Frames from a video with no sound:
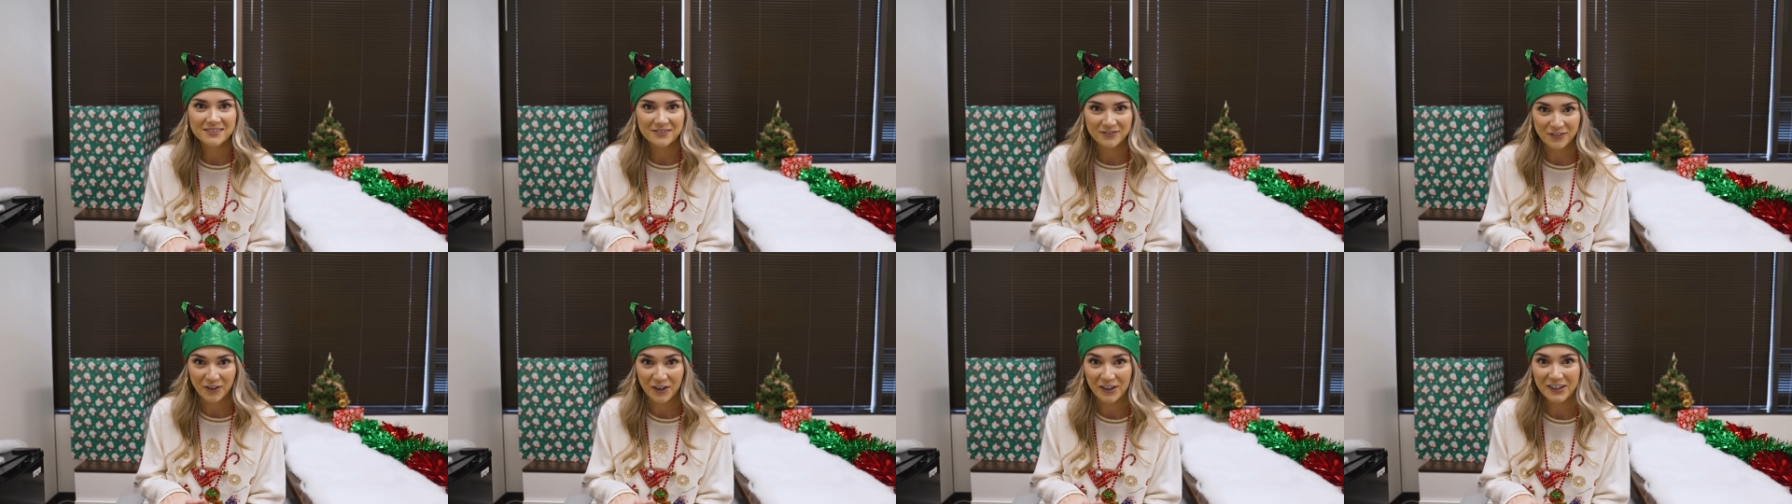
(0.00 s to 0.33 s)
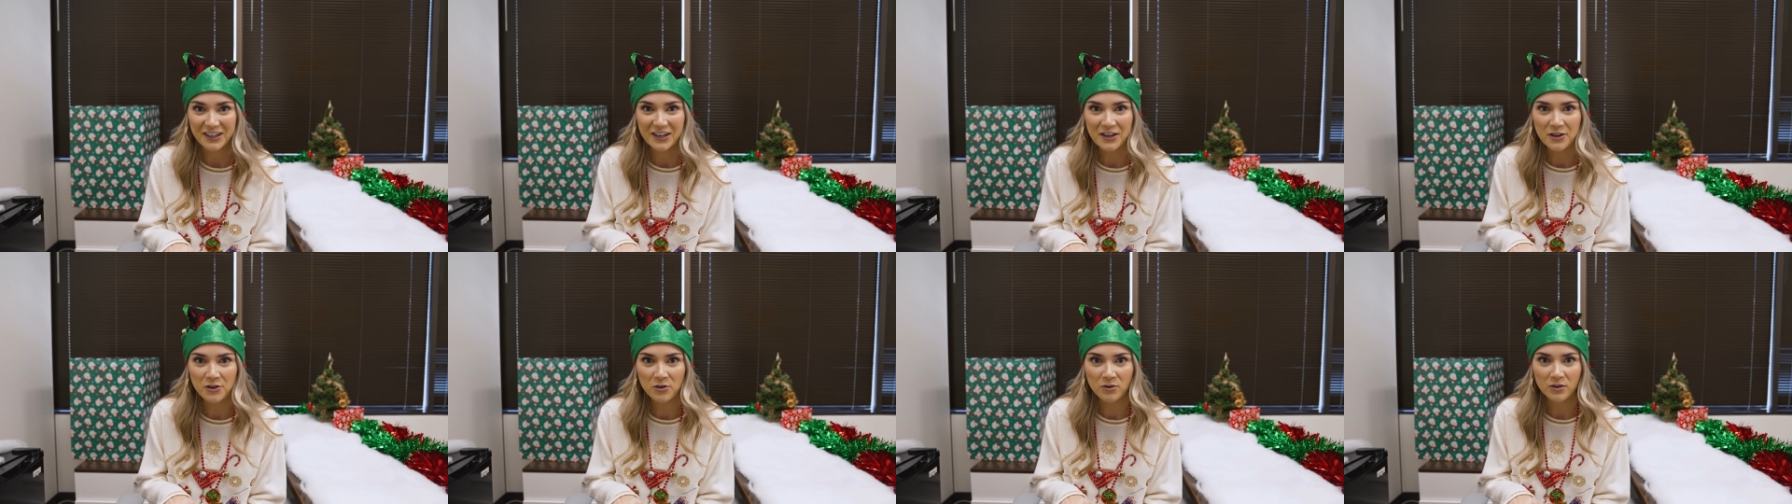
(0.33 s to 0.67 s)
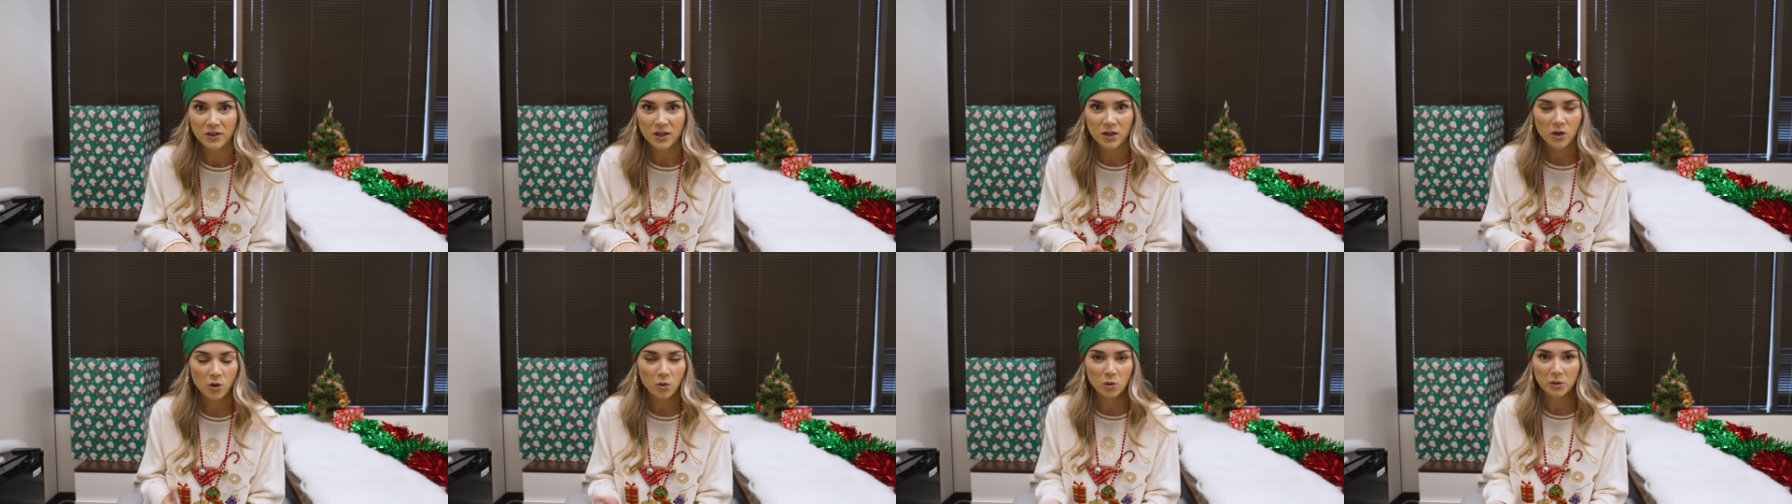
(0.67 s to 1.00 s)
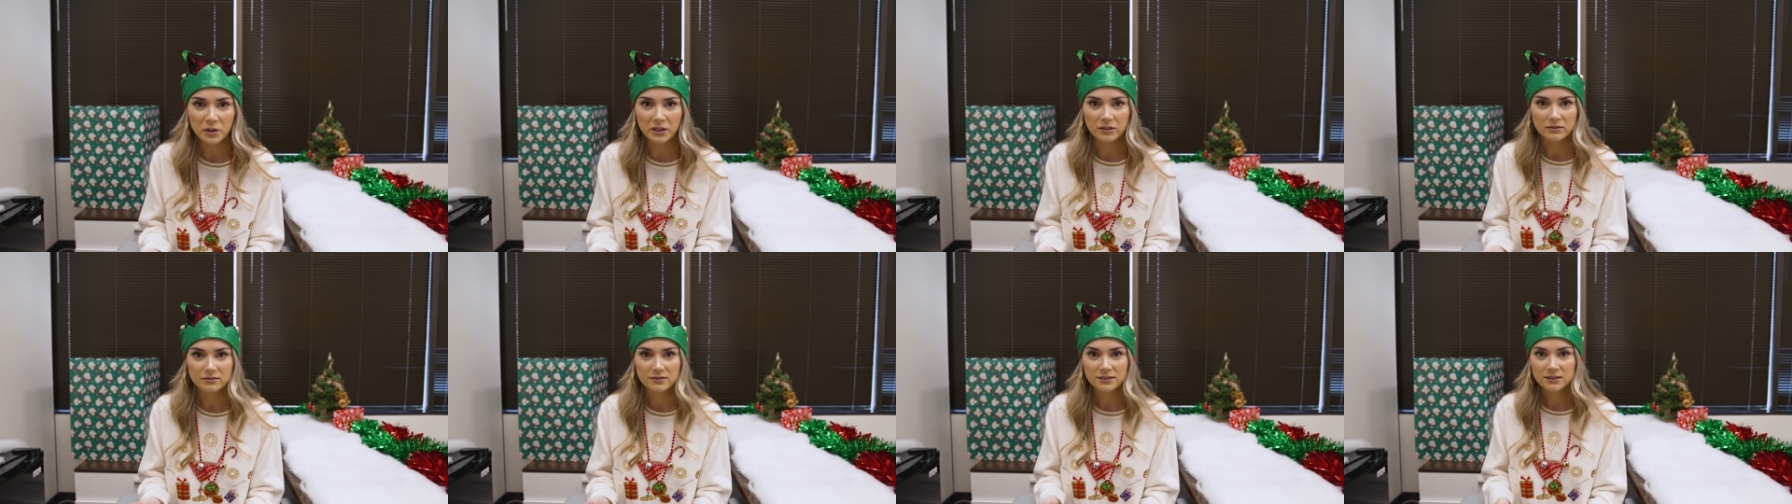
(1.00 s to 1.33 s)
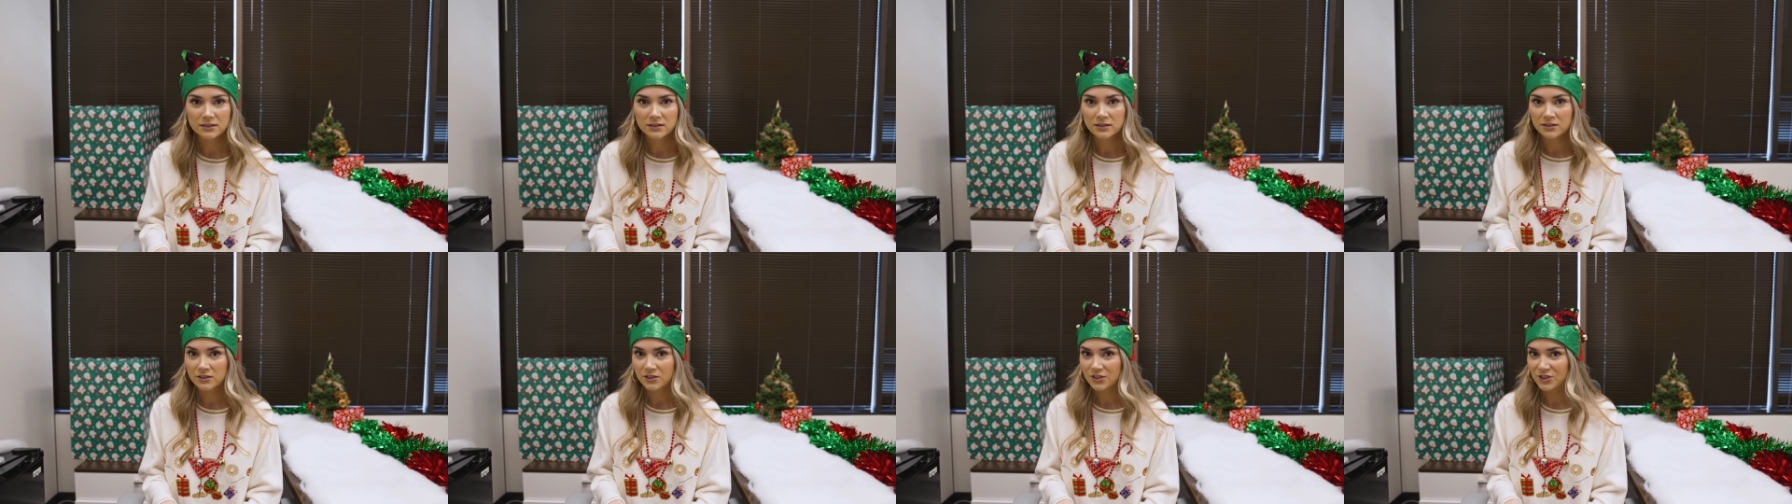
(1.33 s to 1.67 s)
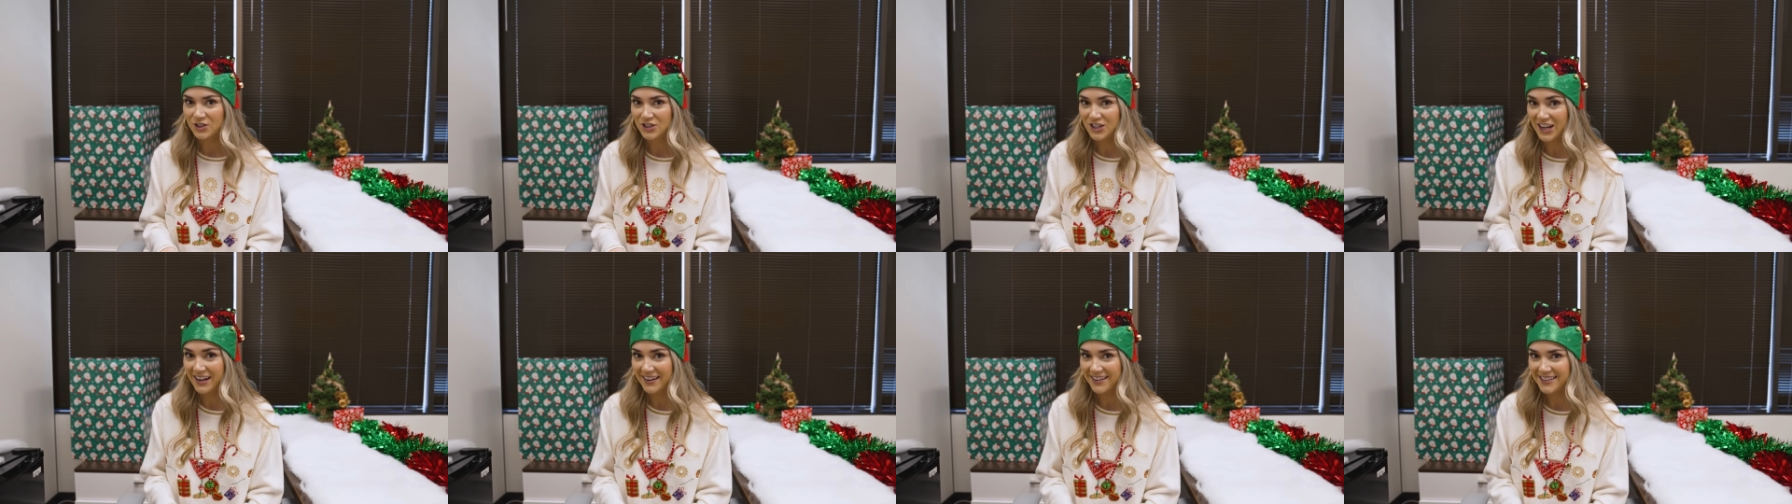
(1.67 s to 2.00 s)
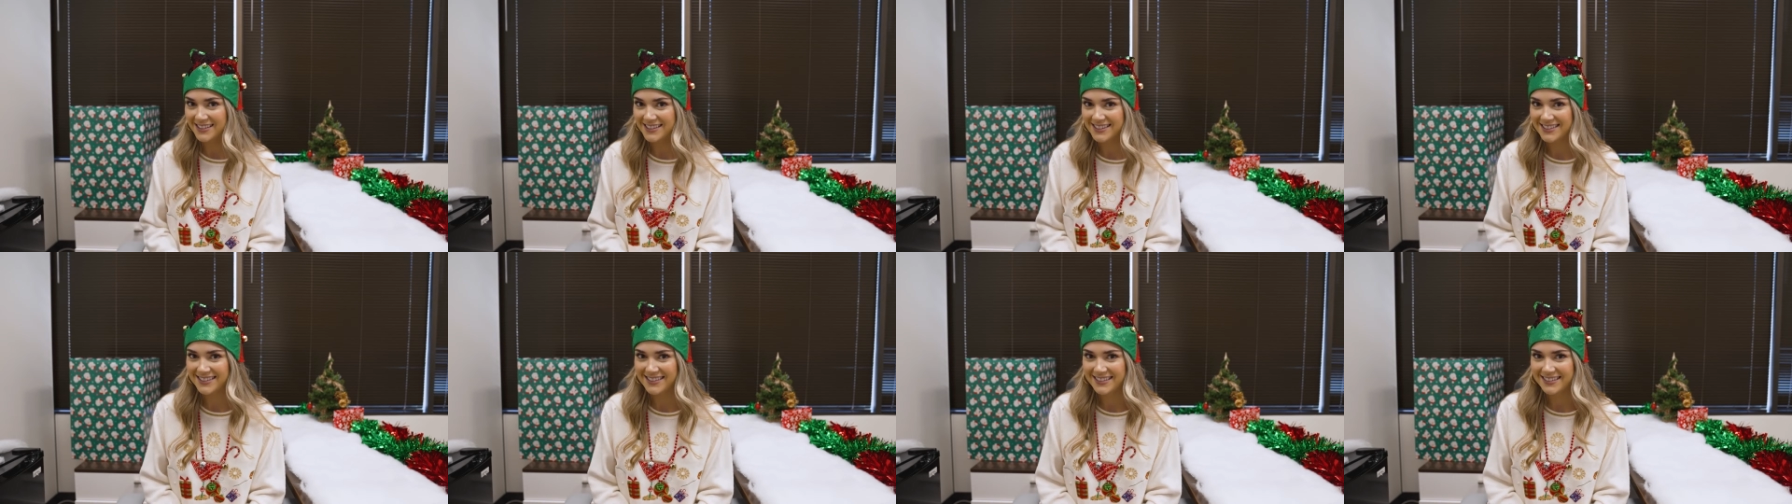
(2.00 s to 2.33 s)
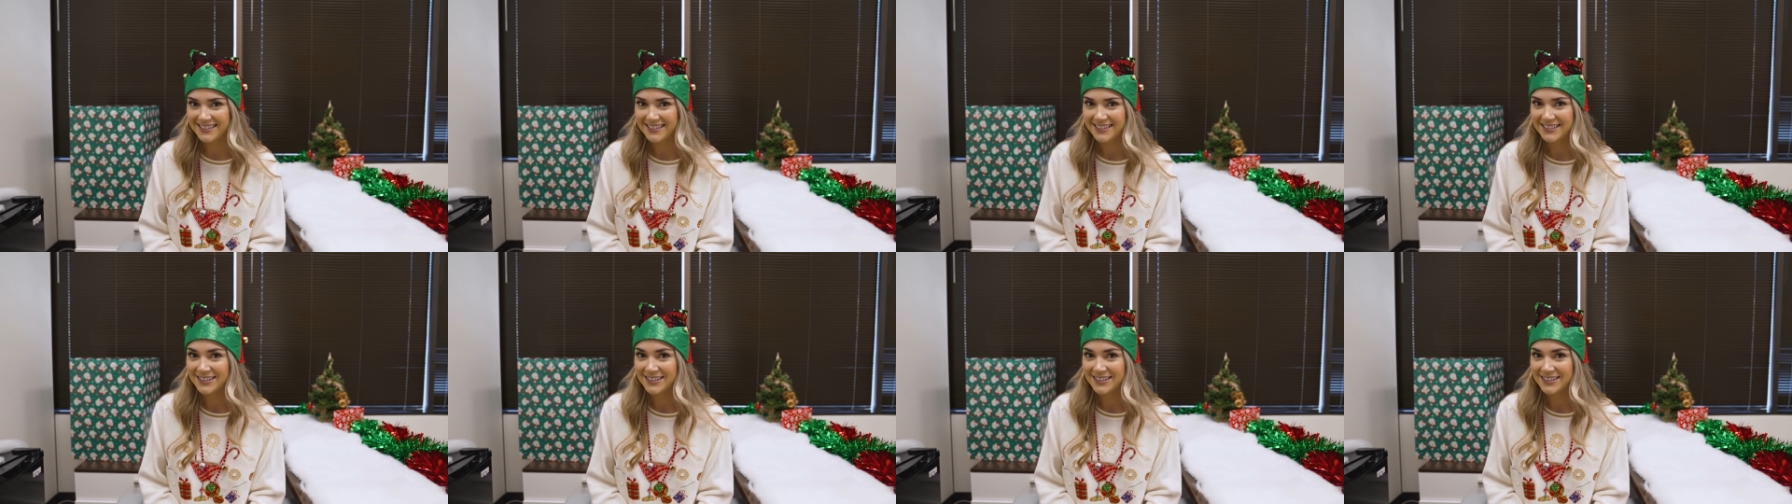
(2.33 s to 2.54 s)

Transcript: Fargo? or chase,